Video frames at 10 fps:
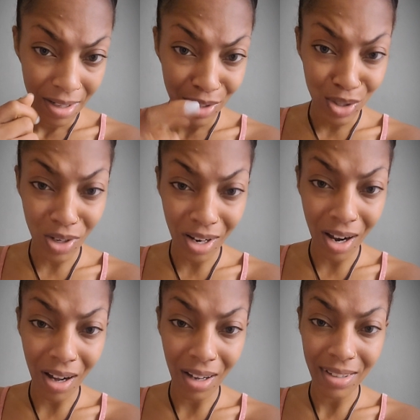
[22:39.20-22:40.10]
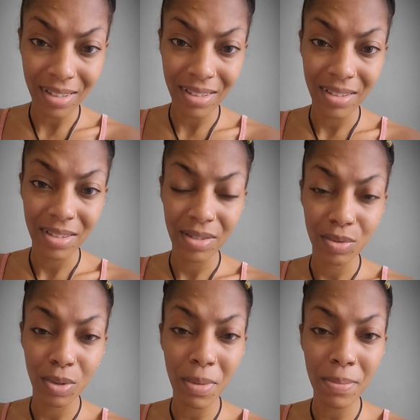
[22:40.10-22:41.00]
your God.
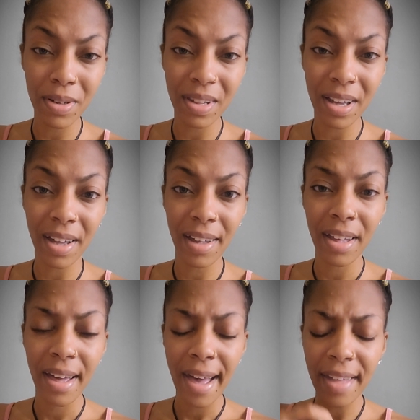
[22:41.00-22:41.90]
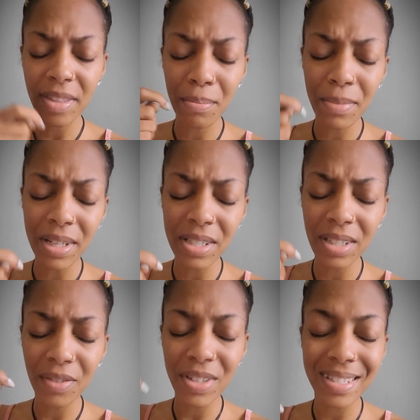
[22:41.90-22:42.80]
Remember that at the mention
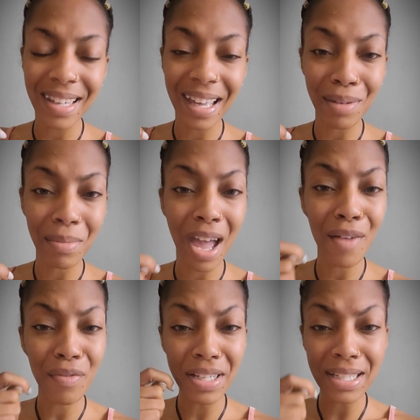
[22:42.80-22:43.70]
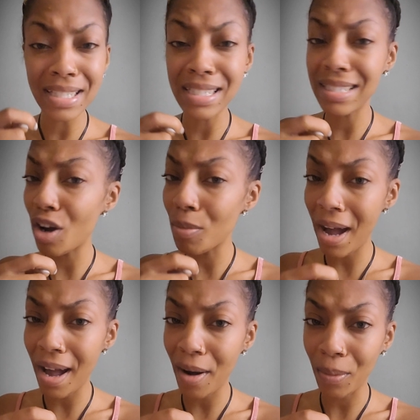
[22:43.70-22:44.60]
of his name, every knee shall
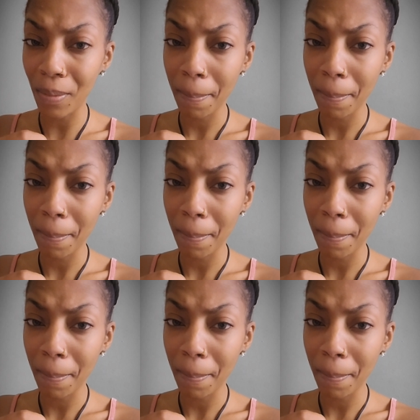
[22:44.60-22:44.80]
bow